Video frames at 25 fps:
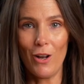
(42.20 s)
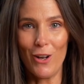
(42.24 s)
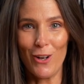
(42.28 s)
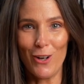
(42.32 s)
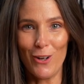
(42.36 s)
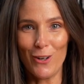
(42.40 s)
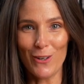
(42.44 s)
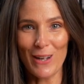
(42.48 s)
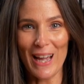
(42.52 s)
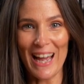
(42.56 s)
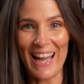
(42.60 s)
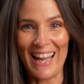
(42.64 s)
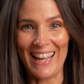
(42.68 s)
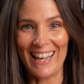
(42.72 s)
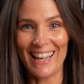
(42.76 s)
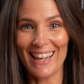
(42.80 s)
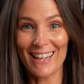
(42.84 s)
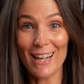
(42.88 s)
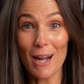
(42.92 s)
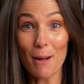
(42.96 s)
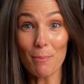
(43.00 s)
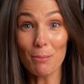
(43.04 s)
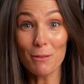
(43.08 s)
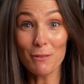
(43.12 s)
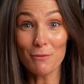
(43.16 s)
Okay, a
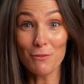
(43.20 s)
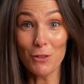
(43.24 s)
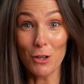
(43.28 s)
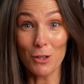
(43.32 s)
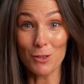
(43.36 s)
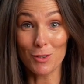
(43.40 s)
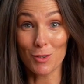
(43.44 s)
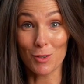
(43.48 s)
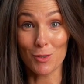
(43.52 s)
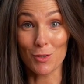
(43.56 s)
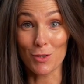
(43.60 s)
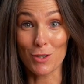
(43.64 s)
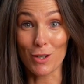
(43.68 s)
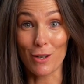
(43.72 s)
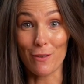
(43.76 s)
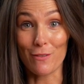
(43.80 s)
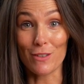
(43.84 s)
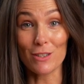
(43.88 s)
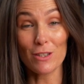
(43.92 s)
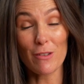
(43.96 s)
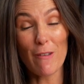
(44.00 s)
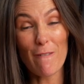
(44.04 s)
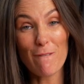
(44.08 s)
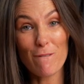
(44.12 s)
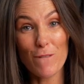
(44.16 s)
couple of notes on
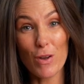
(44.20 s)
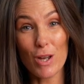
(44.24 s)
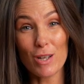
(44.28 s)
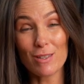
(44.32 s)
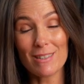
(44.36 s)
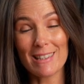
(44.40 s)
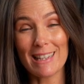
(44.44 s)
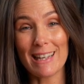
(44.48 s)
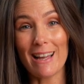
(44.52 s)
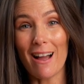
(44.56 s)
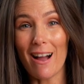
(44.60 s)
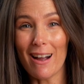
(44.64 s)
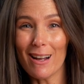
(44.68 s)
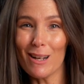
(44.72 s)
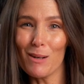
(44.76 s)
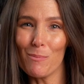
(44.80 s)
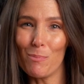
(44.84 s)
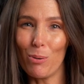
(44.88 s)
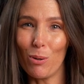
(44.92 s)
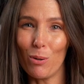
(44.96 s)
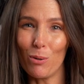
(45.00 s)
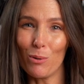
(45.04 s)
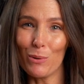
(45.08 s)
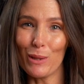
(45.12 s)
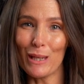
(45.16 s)
service. Firstly, I'm going to
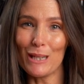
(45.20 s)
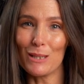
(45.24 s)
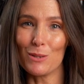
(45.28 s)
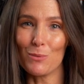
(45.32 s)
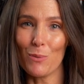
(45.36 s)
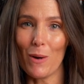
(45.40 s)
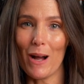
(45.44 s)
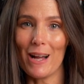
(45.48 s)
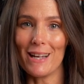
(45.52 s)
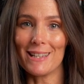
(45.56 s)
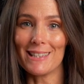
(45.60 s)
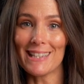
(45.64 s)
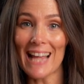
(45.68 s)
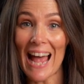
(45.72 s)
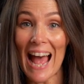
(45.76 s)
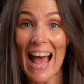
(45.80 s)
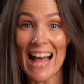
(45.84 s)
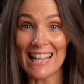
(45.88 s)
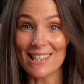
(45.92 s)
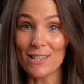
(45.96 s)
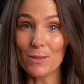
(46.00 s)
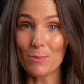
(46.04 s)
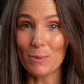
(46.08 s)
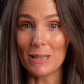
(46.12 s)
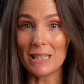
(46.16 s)
pour these wines
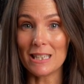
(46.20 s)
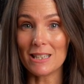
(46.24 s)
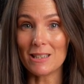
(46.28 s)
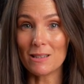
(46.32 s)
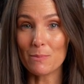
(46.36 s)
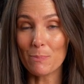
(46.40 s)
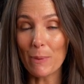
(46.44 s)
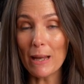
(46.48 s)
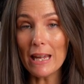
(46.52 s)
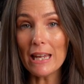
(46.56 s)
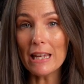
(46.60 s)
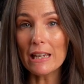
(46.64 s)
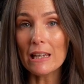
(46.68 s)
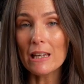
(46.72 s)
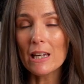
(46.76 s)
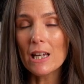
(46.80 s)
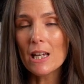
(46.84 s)
as we speak.